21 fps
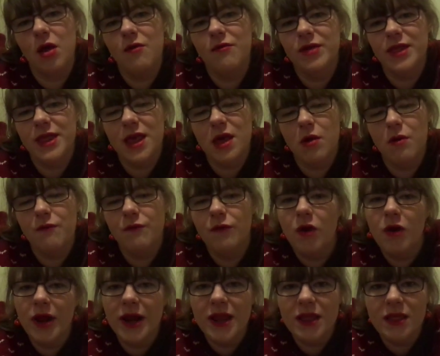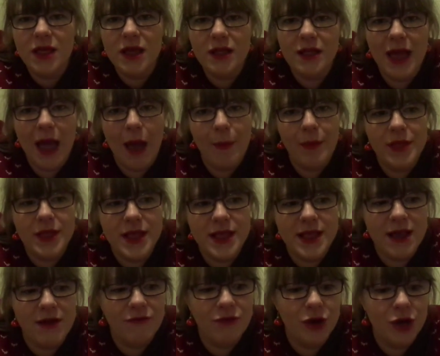Obviously I'll vlog anything that happens
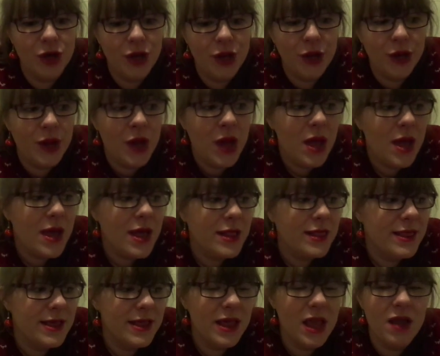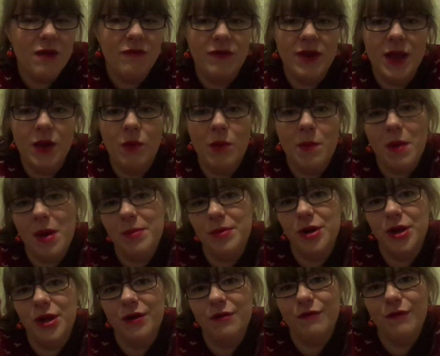this afternoon, this evening. We might be
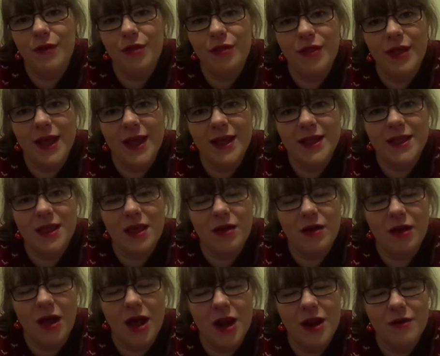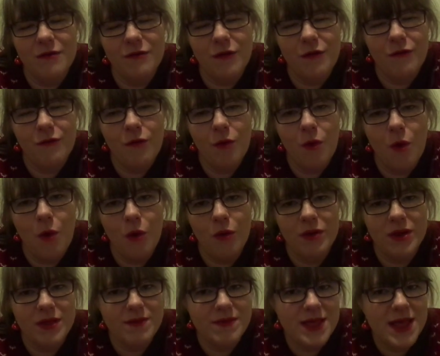doing fun things kind of for
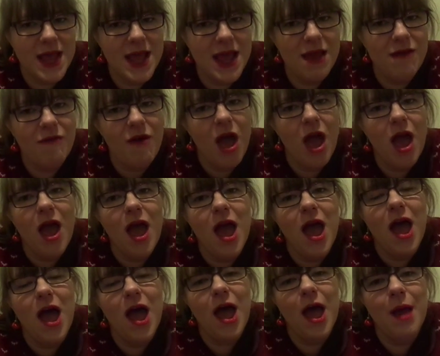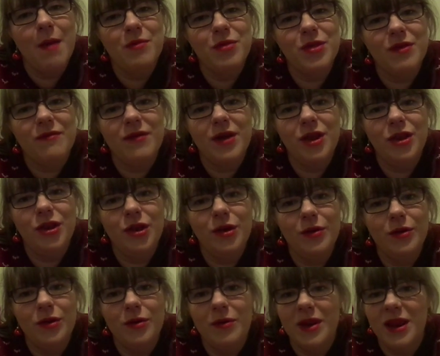Christmas Eve. So if I do
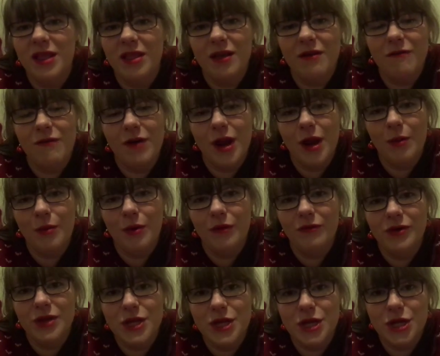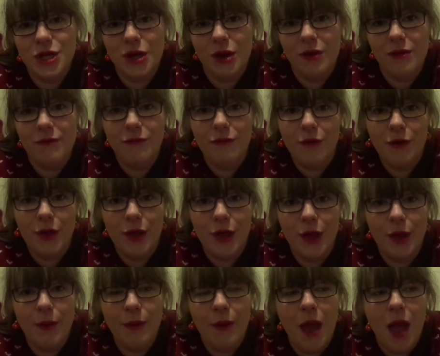anything fun, I will obviously show it for
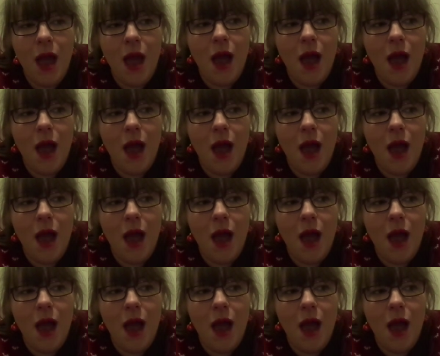you.